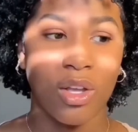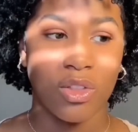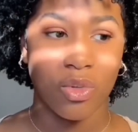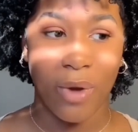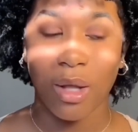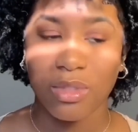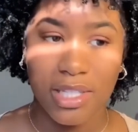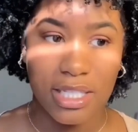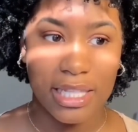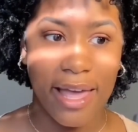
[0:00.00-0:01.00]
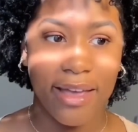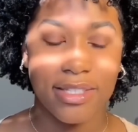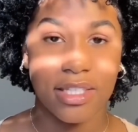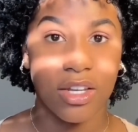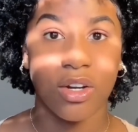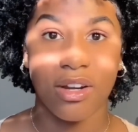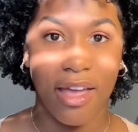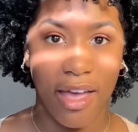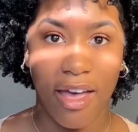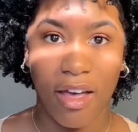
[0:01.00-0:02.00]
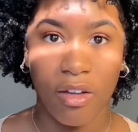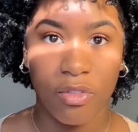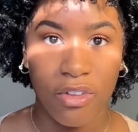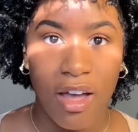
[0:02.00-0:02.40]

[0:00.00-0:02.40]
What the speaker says: Throughout this last year and a half,